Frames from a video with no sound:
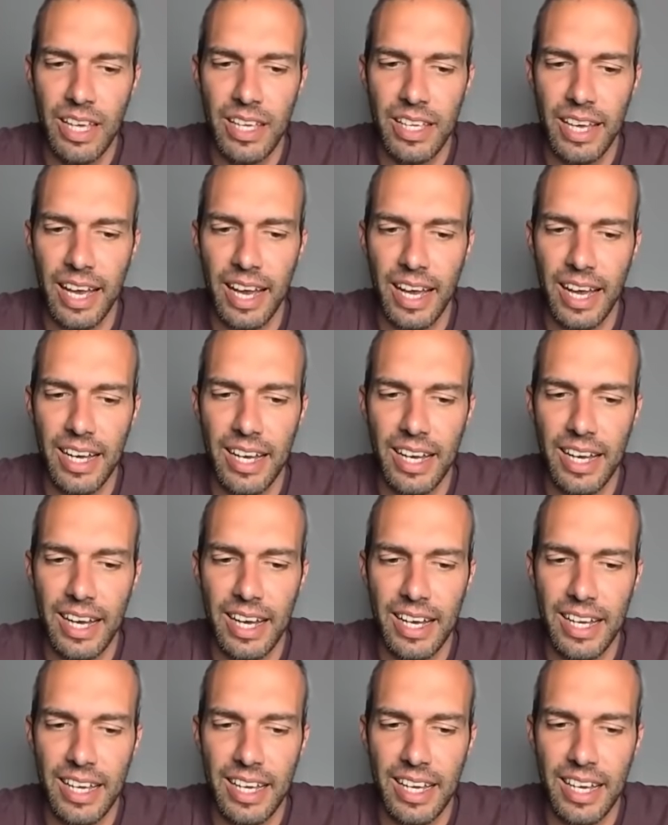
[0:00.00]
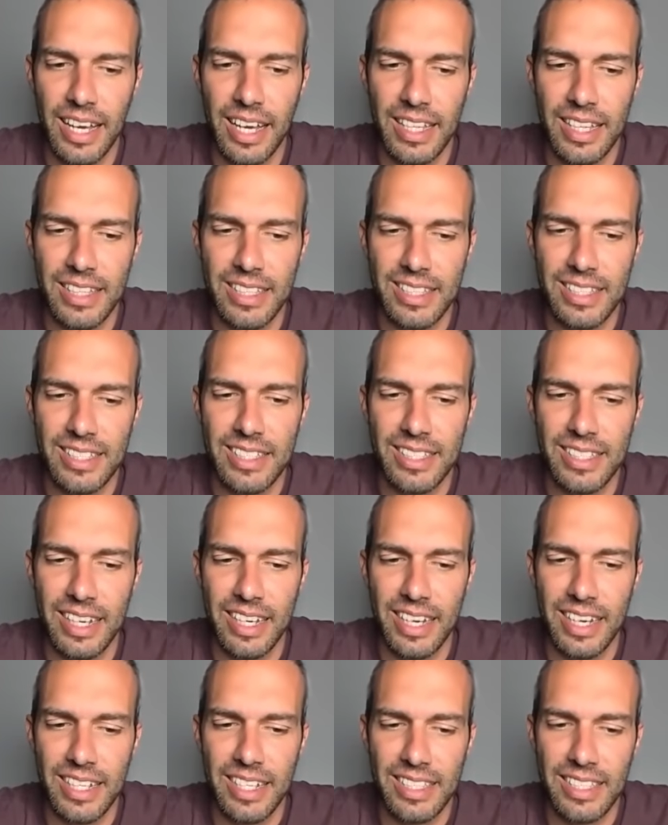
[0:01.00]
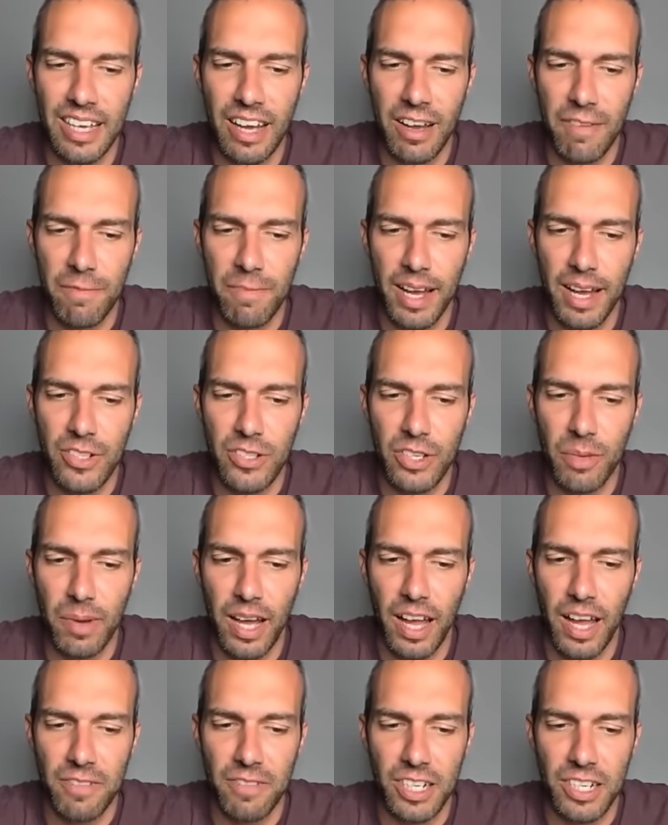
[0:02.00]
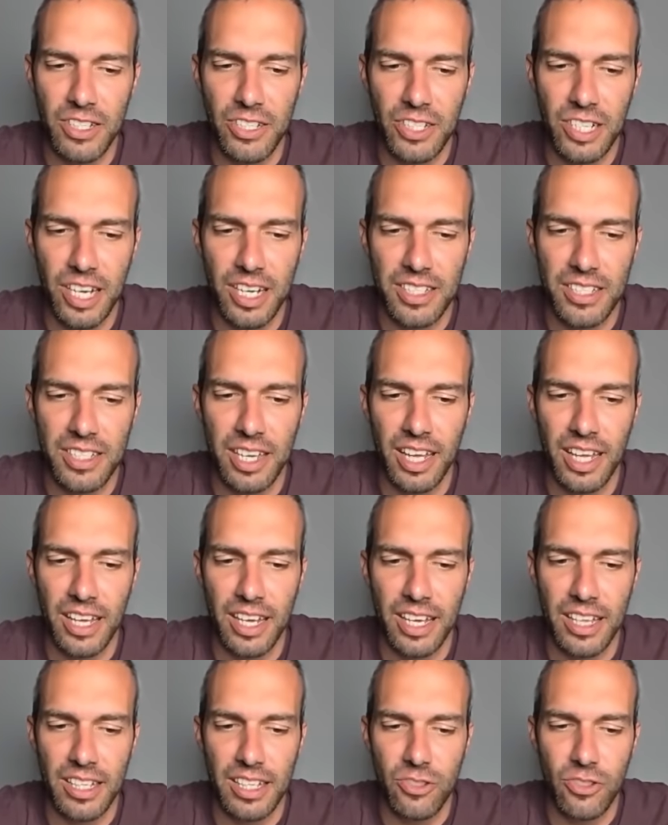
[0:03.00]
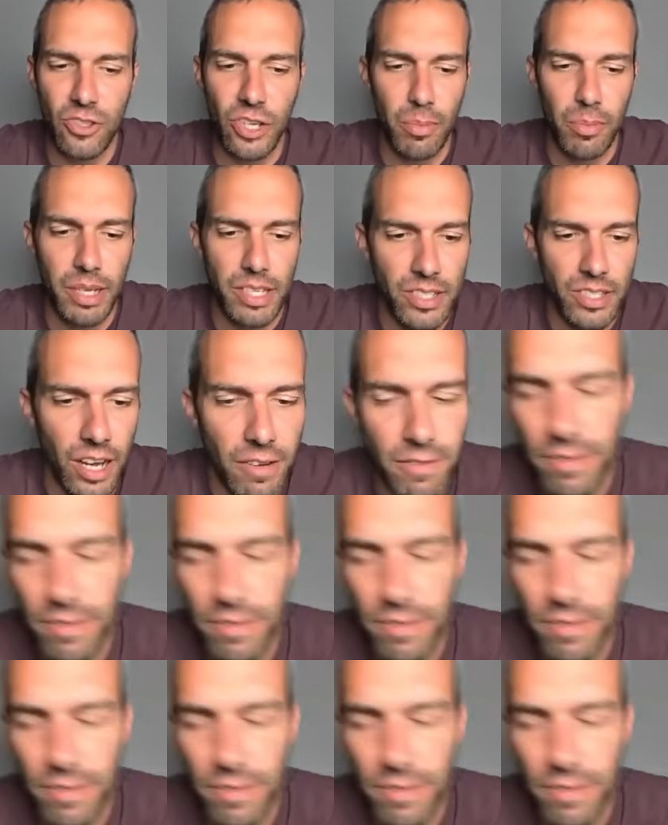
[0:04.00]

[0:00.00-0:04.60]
yeah, it's a tough matchup. I have to just kind of stay in and get these Trailblaze